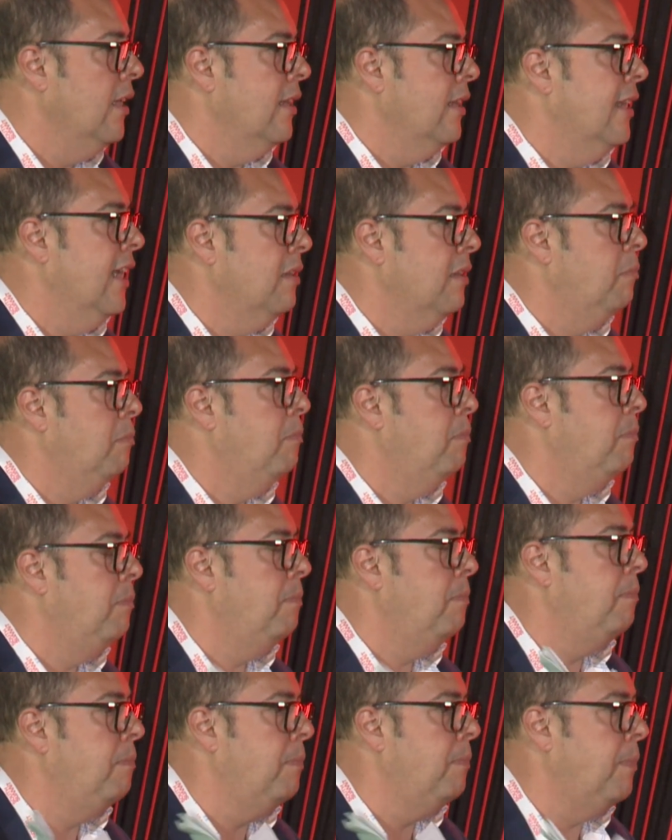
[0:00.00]
that
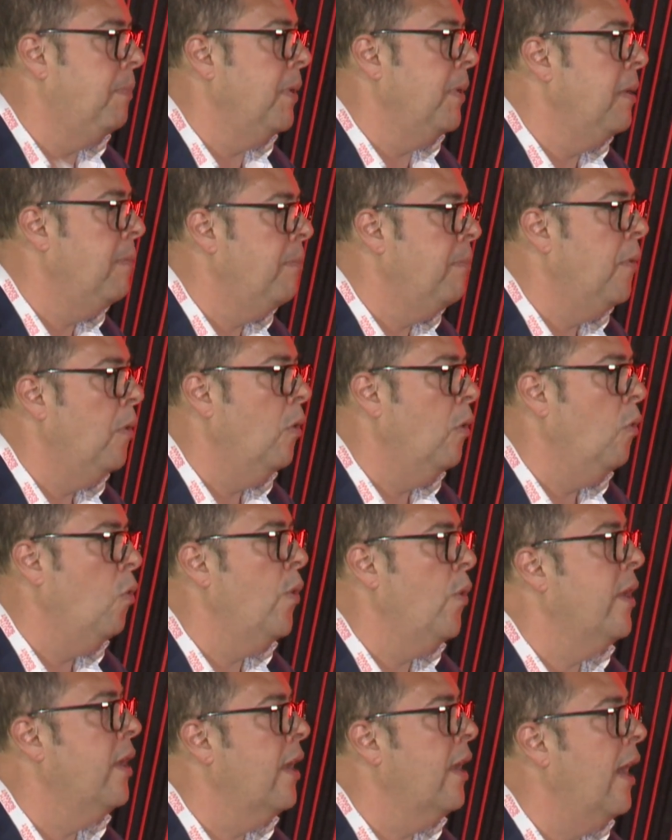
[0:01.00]

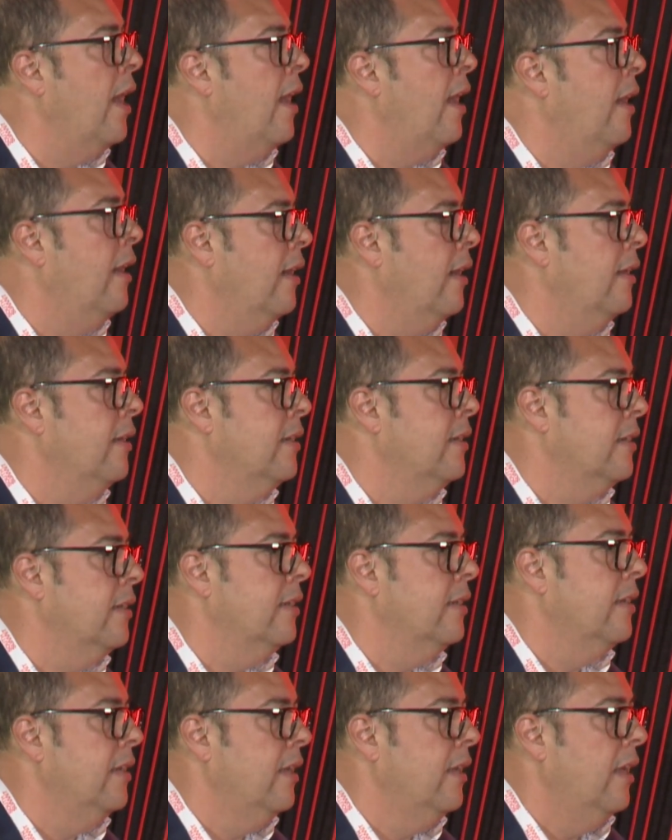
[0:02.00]
we
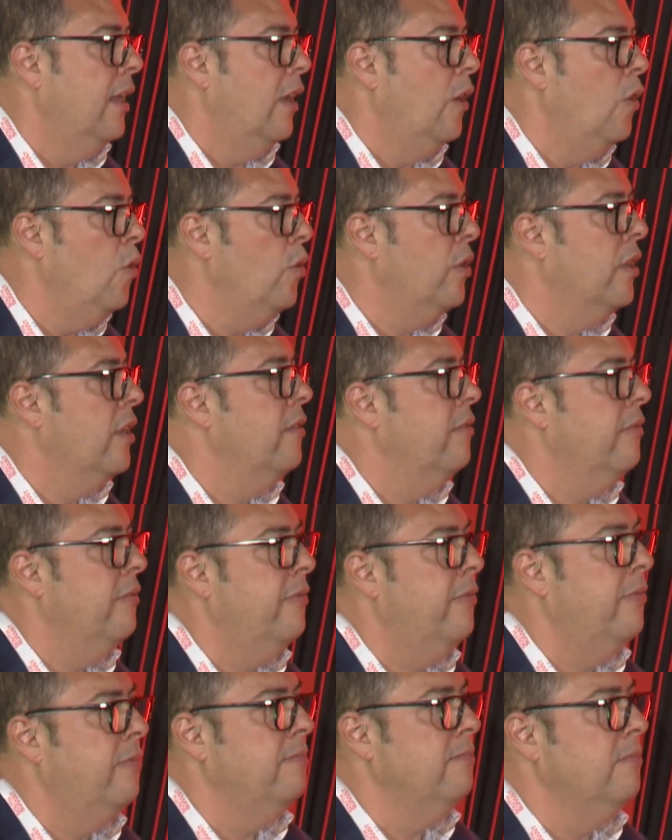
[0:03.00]
are looking
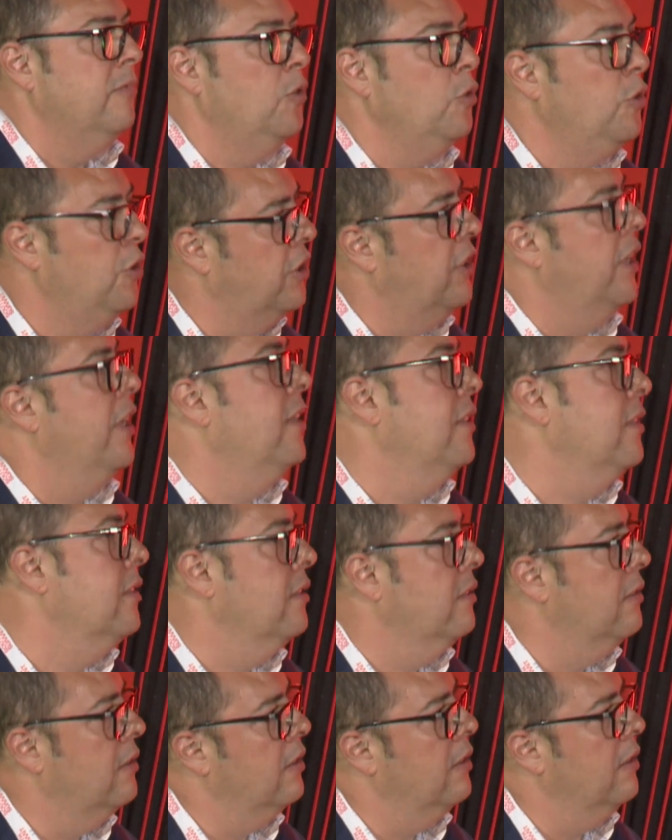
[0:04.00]
to change
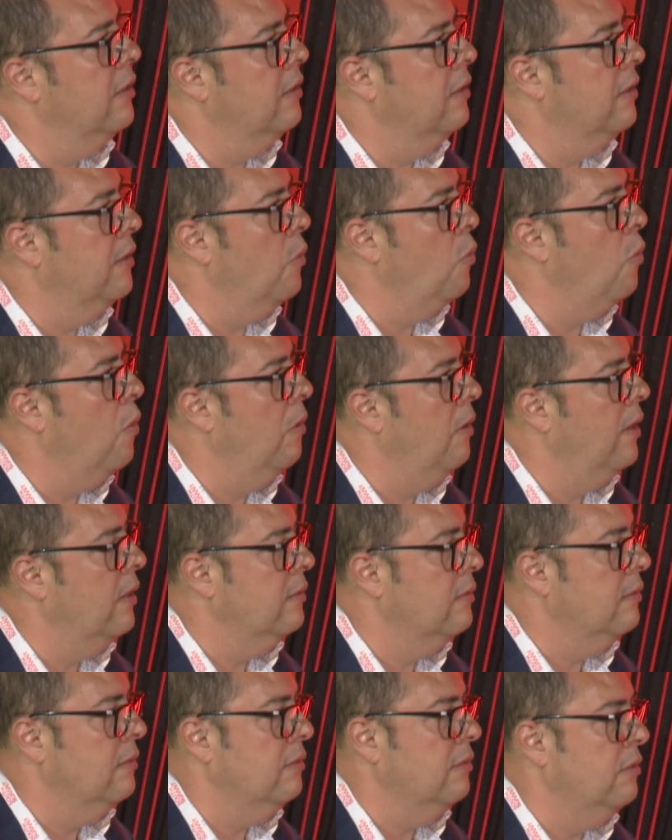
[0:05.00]
the world
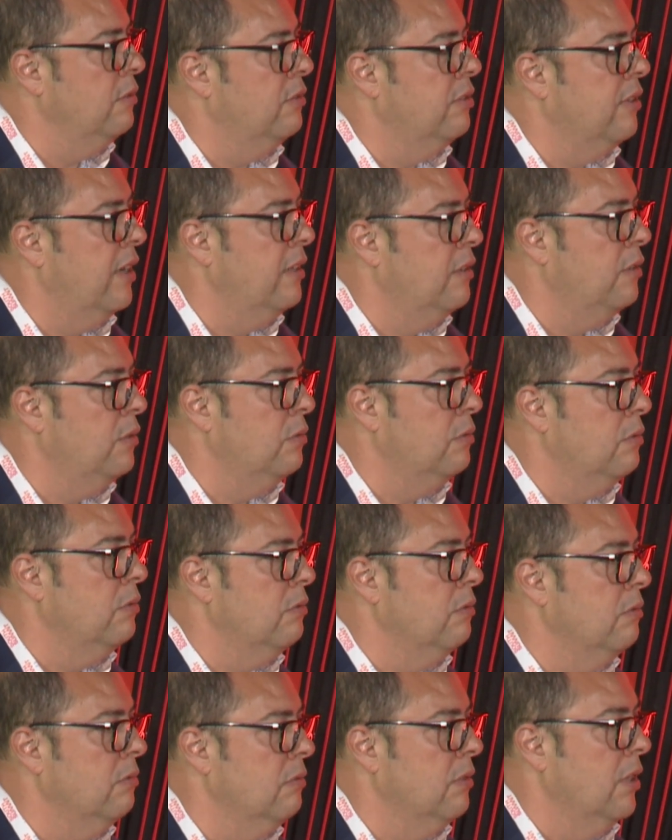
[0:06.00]
and to try
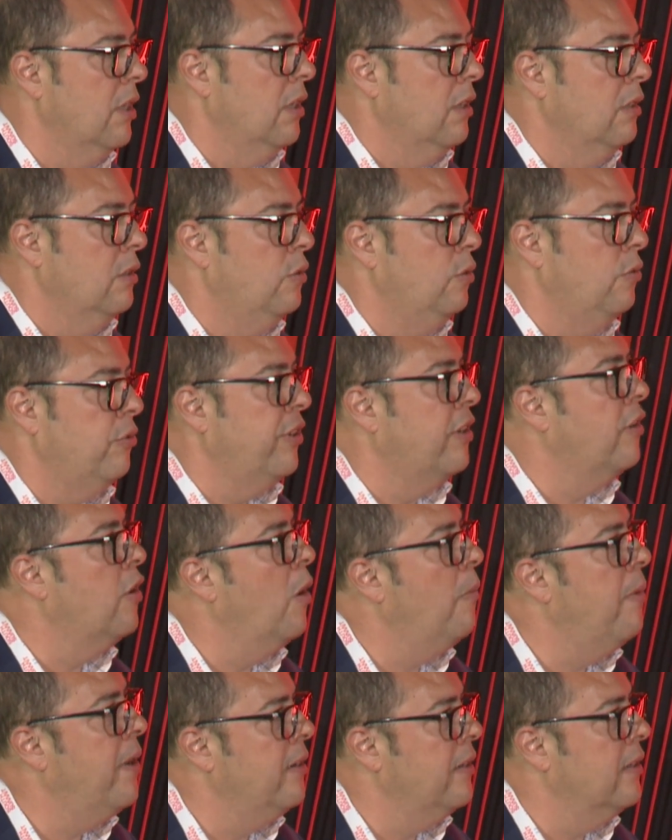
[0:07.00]
to
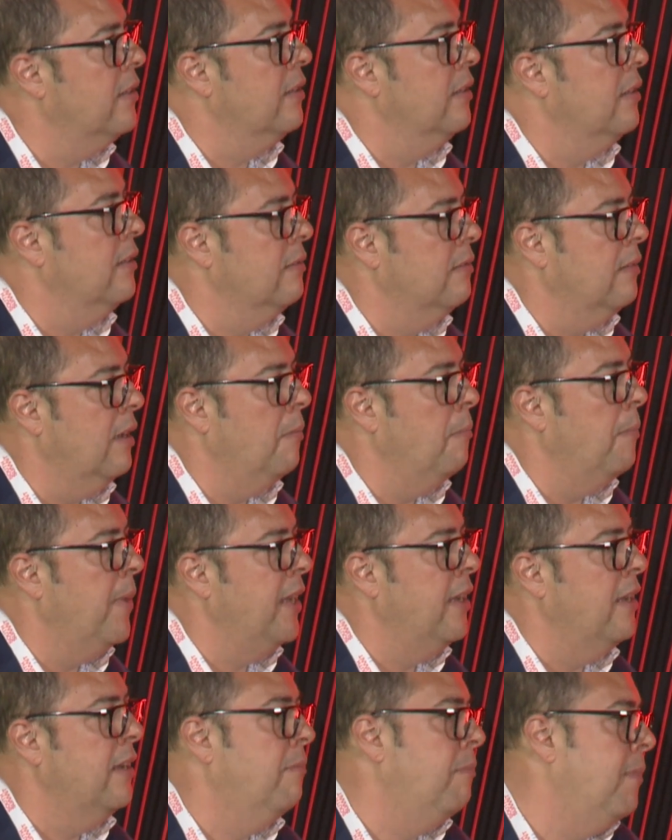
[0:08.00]
recover it and
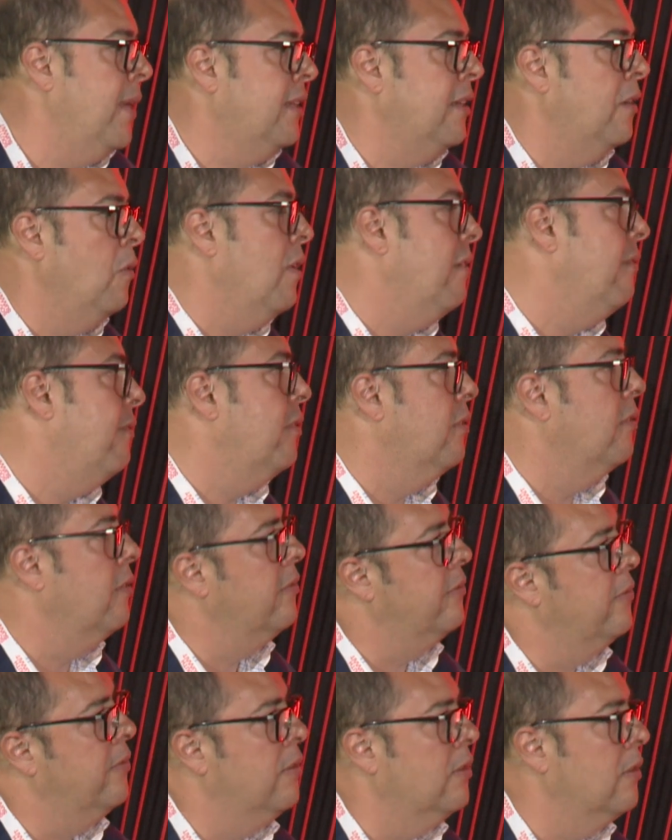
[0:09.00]
make it a better one
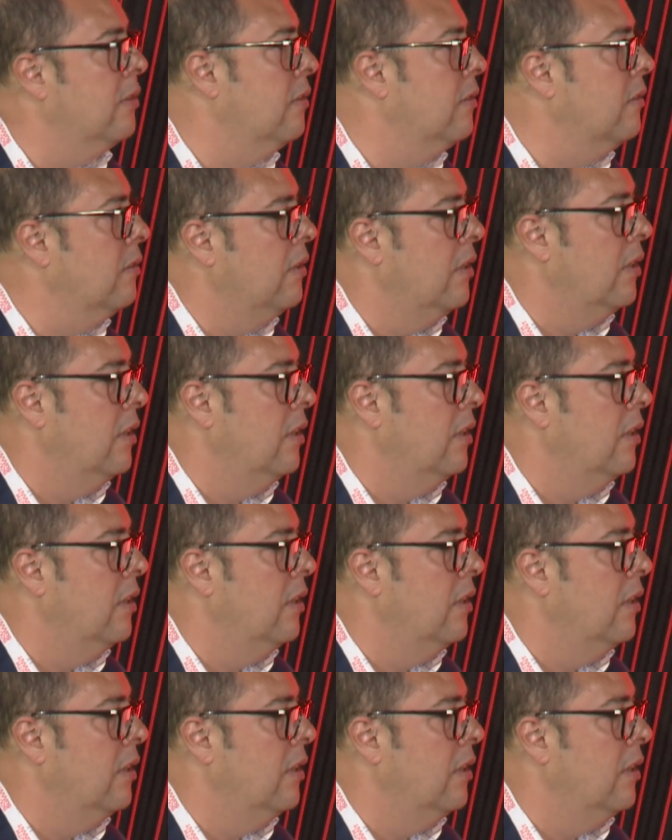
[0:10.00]
for